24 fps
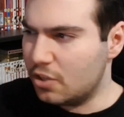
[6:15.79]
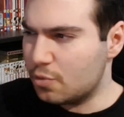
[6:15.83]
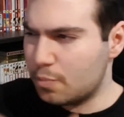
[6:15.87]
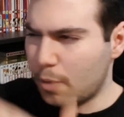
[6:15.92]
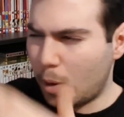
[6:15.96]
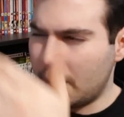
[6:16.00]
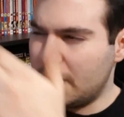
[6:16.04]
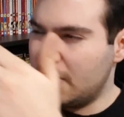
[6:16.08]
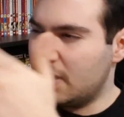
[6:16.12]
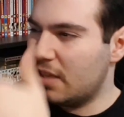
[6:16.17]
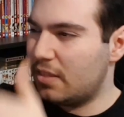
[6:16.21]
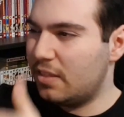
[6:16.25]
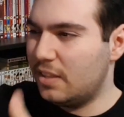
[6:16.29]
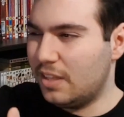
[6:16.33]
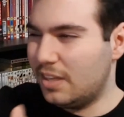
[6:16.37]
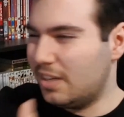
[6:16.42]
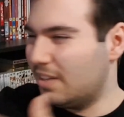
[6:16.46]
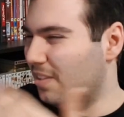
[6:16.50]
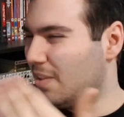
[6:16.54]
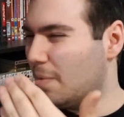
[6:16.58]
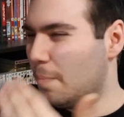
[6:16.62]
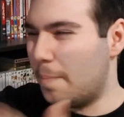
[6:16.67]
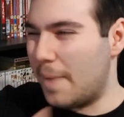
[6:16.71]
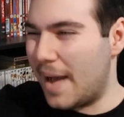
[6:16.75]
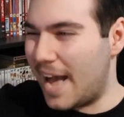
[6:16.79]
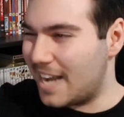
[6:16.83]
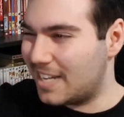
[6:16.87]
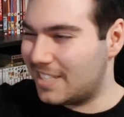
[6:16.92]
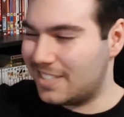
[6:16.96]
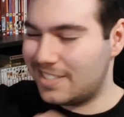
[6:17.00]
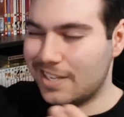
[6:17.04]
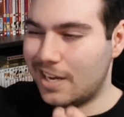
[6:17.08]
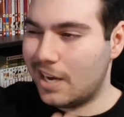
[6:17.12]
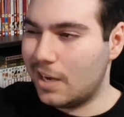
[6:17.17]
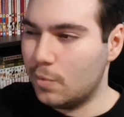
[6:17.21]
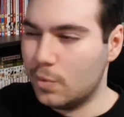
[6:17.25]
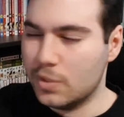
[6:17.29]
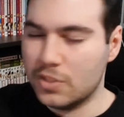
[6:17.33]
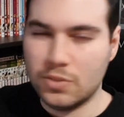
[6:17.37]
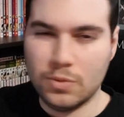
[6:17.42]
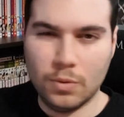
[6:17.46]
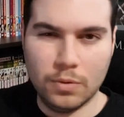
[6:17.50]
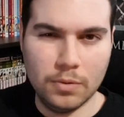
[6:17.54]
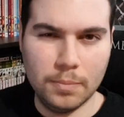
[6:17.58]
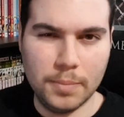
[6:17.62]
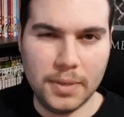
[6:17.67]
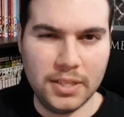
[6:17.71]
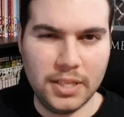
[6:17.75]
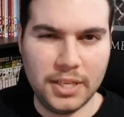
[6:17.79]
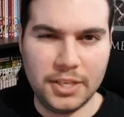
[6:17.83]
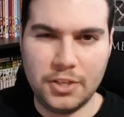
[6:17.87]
There's probably nothing like on the back side whatsoever about,